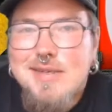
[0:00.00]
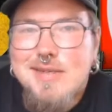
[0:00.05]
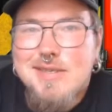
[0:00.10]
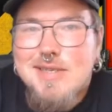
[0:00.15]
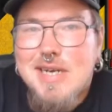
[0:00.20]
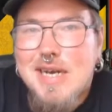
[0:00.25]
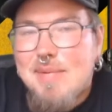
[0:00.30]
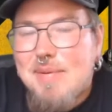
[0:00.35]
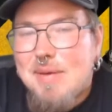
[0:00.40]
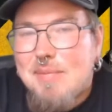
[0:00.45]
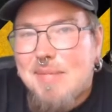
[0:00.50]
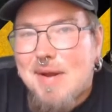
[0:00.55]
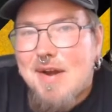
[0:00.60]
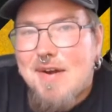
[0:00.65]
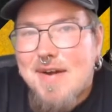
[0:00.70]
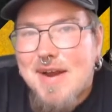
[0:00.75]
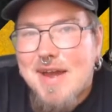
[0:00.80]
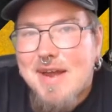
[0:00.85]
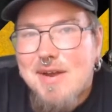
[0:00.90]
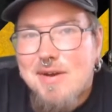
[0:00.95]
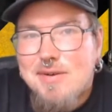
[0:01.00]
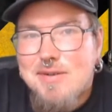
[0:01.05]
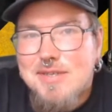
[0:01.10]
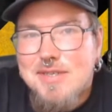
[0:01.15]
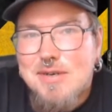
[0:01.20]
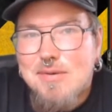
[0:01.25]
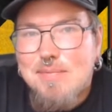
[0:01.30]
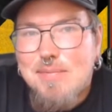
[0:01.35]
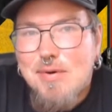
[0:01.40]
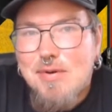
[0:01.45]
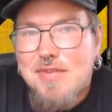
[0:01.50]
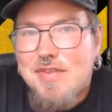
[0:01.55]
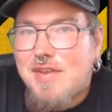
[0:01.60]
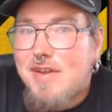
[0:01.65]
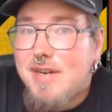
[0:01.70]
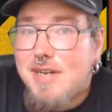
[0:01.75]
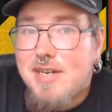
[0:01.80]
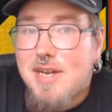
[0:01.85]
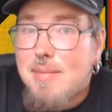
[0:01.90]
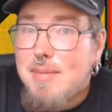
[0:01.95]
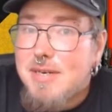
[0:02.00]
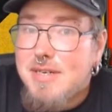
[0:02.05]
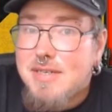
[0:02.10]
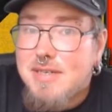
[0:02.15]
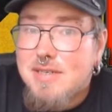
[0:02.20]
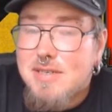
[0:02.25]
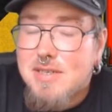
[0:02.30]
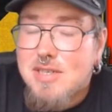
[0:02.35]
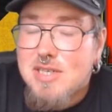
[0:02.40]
Sleeping Bear and I also bought the Indomitus